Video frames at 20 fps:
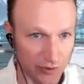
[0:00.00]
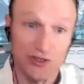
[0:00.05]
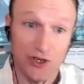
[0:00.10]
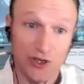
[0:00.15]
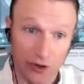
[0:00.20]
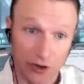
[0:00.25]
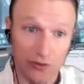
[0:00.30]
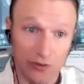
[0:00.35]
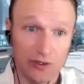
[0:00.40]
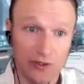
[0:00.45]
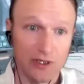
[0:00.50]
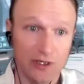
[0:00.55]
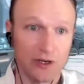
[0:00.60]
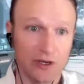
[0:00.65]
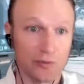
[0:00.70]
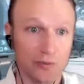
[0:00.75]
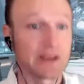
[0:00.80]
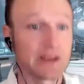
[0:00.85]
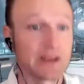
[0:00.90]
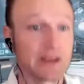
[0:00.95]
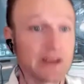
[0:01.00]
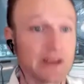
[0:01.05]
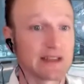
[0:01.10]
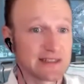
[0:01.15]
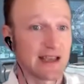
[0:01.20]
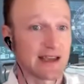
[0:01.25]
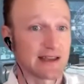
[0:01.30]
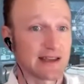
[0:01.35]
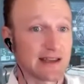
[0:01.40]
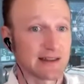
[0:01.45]
So we can
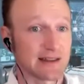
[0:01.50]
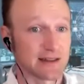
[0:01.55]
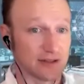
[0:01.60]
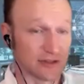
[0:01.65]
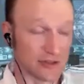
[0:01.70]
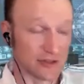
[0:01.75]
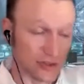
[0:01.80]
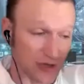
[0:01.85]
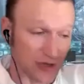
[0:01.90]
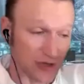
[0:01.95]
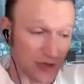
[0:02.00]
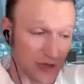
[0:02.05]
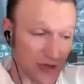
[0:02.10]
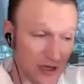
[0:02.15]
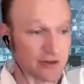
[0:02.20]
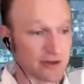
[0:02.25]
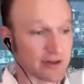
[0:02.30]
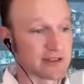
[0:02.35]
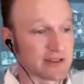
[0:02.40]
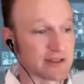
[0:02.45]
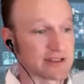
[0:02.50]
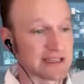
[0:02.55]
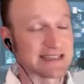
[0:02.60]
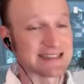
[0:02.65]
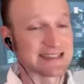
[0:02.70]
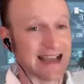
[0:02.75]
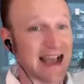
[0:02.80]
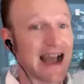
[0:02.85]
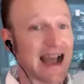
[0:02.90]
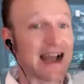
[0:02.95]
say that the trust currency
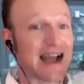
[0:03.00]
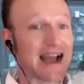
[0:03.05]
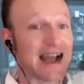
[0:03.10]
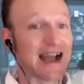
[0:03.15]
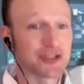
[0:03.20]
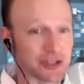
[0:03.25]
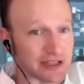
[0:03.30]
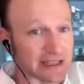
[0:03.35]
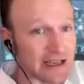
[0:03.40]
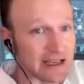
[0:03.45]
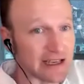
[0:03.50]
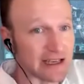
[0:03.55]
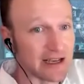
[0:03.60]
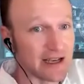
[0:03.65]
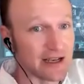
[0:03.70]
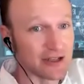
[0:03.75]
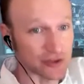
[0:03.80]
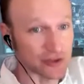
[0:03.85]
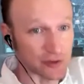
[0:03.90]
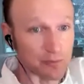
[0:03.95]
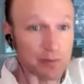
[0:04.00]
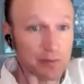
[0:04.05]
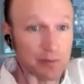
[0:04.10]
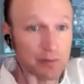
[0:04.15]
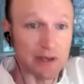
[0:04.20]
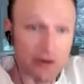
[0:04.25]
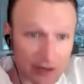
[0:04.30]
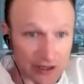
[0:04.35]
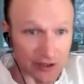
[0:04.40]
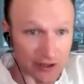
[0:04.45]
is actually
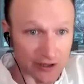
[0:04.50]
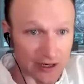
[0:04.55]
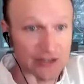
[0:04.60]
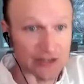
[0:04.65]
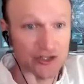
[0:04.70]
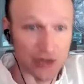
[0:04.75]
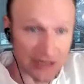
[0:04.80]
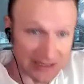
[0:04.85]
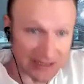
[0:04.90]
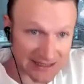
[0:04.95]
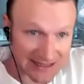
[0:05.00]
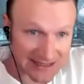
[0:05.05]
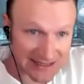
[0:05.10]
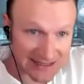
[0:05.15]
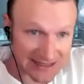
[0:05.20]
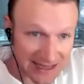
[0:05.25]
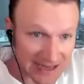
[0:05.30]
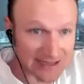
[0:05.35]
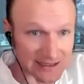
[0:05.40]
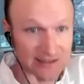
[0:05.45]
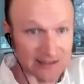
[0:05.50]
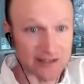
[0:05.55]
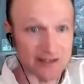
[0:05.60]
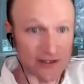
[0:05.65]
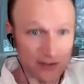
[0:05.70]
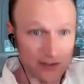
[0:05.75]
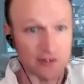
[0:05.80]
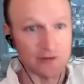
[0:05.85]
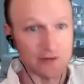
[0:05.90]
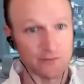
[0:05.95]
superior and transcendent
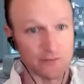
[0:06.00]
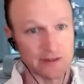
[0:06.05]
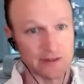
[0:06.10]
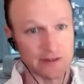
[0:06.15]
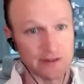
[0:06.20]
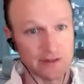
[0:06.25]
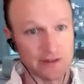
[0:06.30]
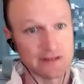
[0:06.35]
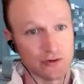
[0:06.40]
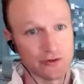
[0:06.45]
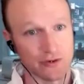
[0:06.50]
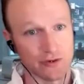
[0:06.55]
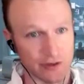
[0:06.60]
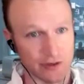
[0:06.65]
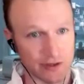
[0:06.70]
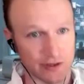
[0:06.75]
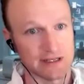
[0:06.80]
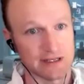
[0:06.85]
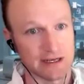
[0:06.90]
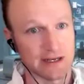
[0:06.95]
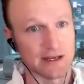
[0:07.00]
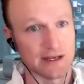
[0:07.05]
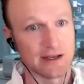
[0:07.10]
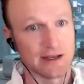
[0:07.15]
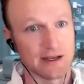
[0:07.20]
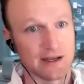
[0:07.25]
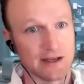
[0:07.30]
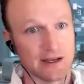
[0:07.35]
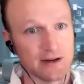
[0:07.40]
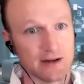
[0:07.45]
to the fiscal currency,
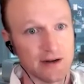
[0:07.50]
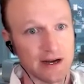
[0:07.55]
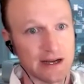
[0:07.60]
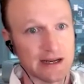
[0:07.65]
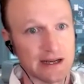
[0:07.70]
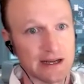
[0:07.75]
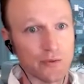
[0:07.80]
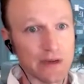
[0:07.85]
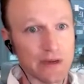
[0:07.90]
mm. right?